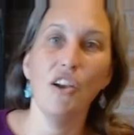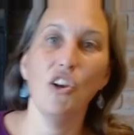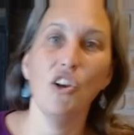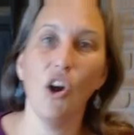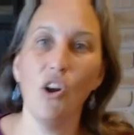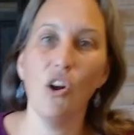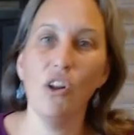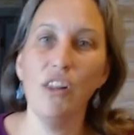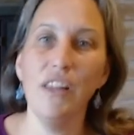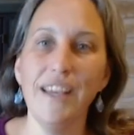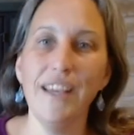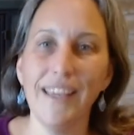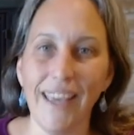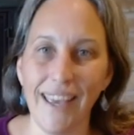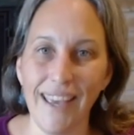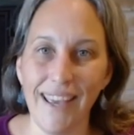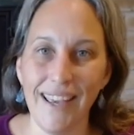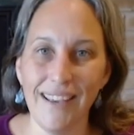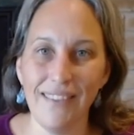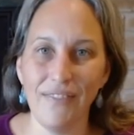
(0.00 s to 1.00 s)

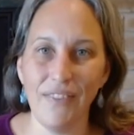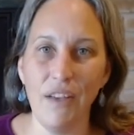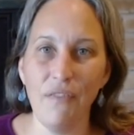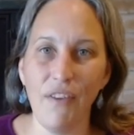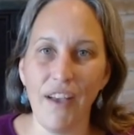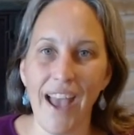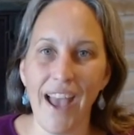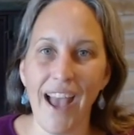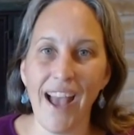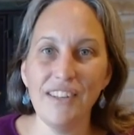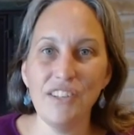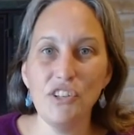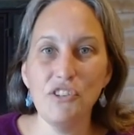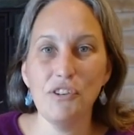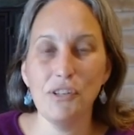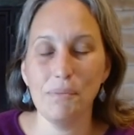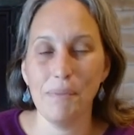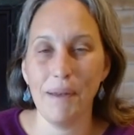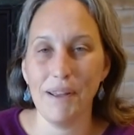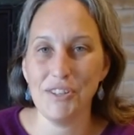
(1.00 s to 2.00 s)
garlic if if i had to
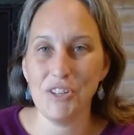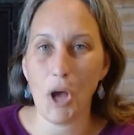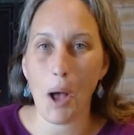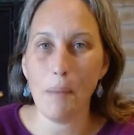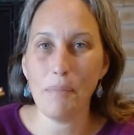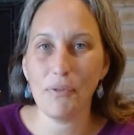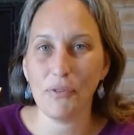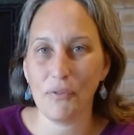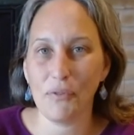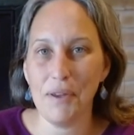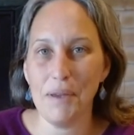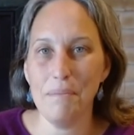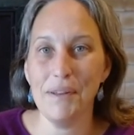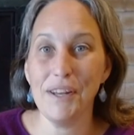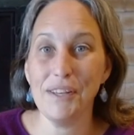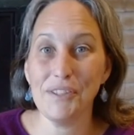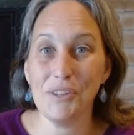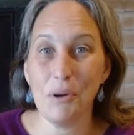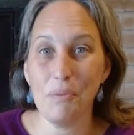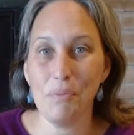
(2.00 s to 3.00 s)
choose my top three
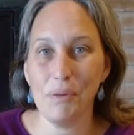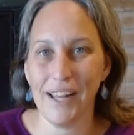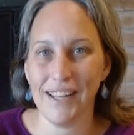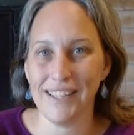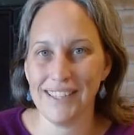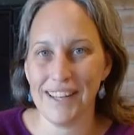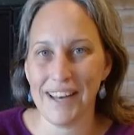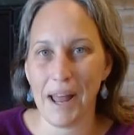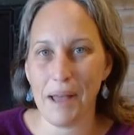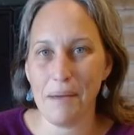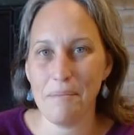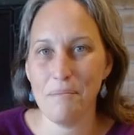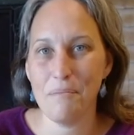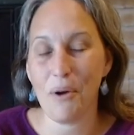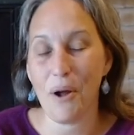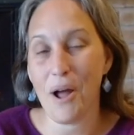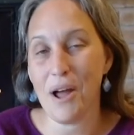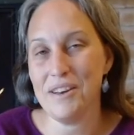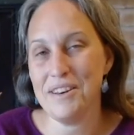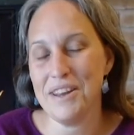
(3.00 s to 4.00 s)
medicinal plants and i'm
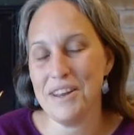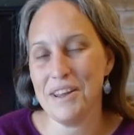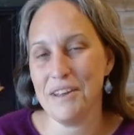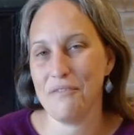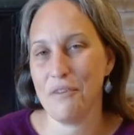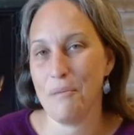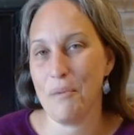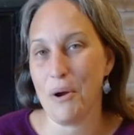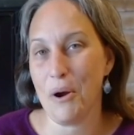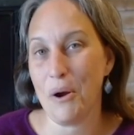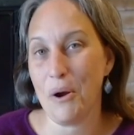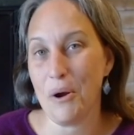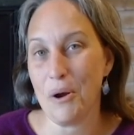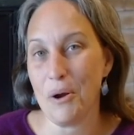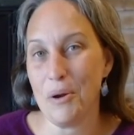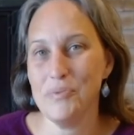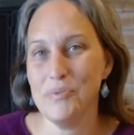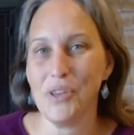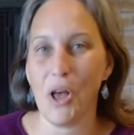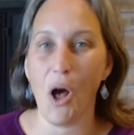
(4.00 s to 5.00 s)
broadening it from
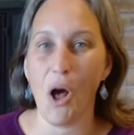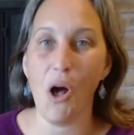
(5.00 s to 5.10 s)
herbs